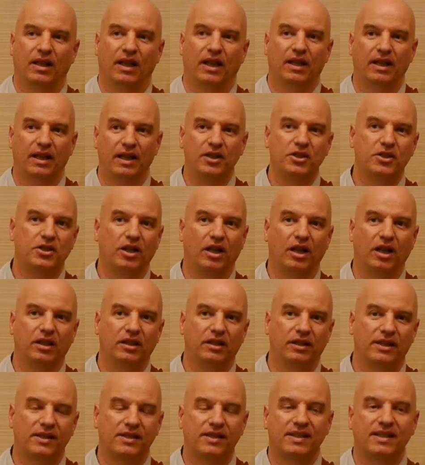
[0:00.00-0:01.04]
In
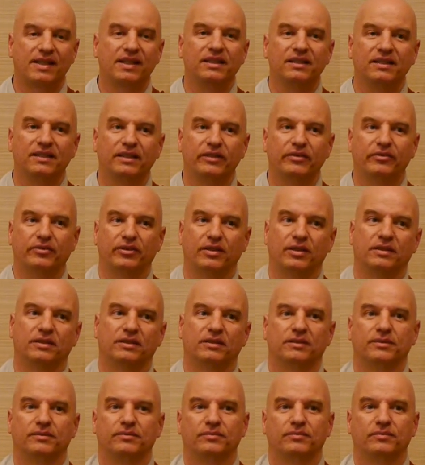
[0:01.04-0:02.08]
Asia, it's still
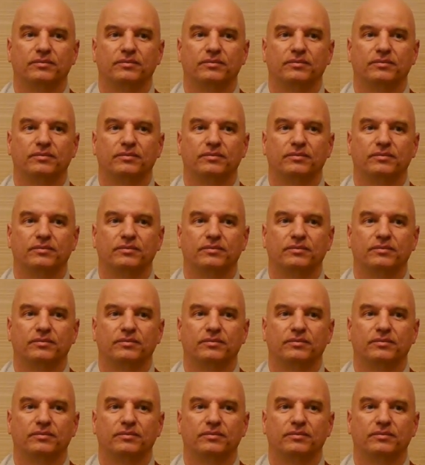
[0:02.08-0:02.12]
different.